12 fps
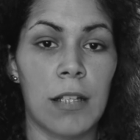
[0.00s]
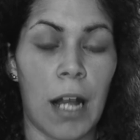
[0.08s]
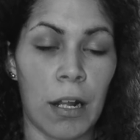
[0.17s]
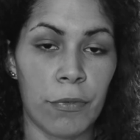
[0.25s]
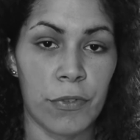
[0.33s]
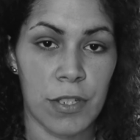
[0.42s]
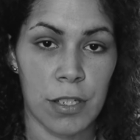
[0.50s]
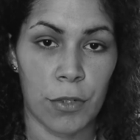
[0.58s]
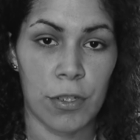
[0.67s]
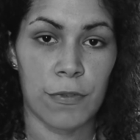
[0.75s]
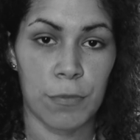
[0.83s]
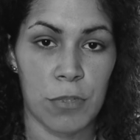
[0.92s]
Alpha
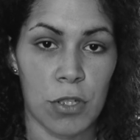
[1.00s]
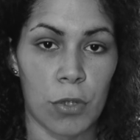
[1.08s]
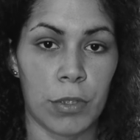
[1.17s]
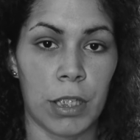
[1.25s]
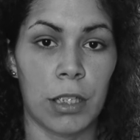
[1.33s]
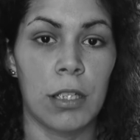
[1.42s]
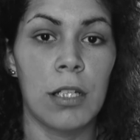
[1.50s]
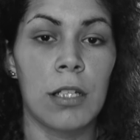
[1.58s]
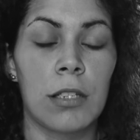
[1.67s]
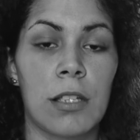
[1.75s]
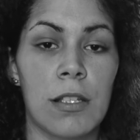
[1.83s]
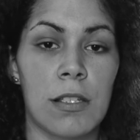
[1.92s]
series from Sony
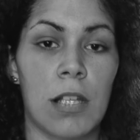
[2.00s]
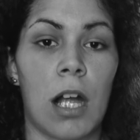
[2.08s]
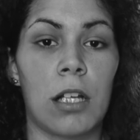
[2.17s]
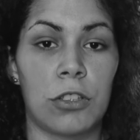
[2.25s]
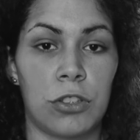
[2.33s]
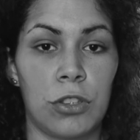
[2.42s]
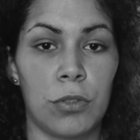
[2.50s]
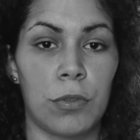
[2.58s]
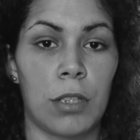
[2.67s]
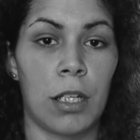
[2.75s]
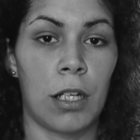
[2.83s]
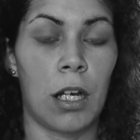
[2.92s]
does not shoot
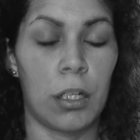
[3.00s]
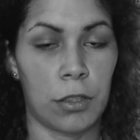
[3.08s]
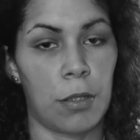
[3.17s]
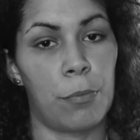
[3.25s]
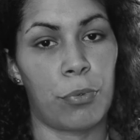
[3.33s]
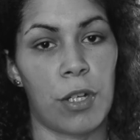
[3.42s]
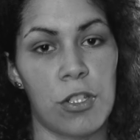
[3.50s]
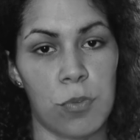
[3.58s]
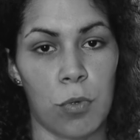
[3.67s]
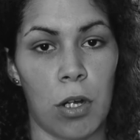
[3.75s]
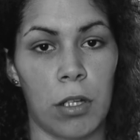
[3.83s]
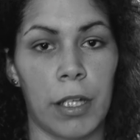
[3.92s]
in uncompressed
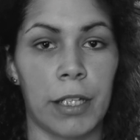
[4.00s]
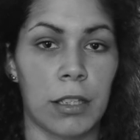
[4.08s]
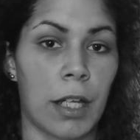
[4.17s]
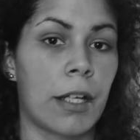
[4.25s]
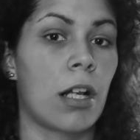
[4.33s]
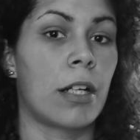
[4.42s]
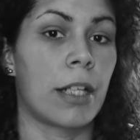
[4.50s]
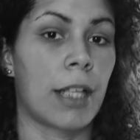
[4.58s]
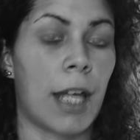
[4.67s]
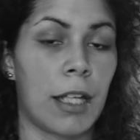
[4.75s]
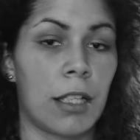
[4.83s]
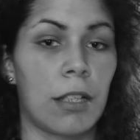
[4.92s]
RAW like Nikon and
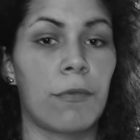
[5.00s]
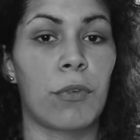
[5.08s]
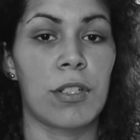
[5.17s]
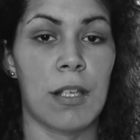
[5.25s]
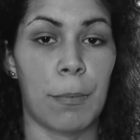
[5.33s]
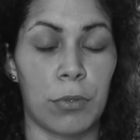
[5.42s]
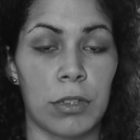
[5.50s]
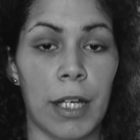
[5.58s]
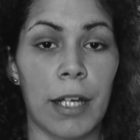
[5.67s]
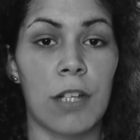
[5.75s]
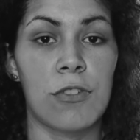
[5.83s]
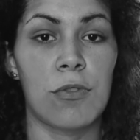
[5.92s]
Canon. For example,
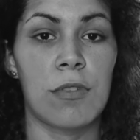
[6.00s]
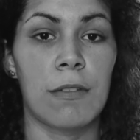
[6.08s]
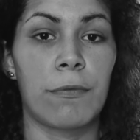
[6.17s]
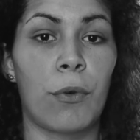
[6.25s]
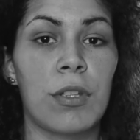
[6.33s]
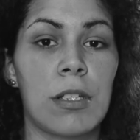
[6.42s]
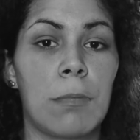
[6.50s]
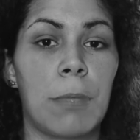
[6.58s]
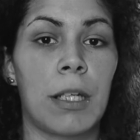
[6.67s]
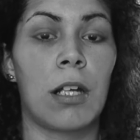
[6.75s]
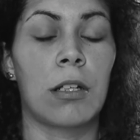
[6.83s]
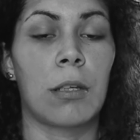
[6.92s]
Nikon shoots in
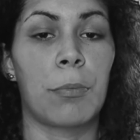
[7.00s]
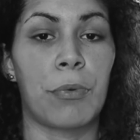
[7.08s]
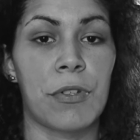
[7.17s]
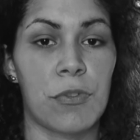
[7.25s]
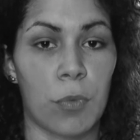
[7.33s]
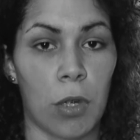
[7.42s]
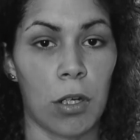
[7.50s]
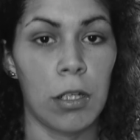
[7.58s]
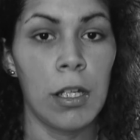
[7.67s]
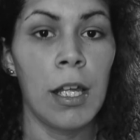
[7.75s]
14-bit uncompressed RAW.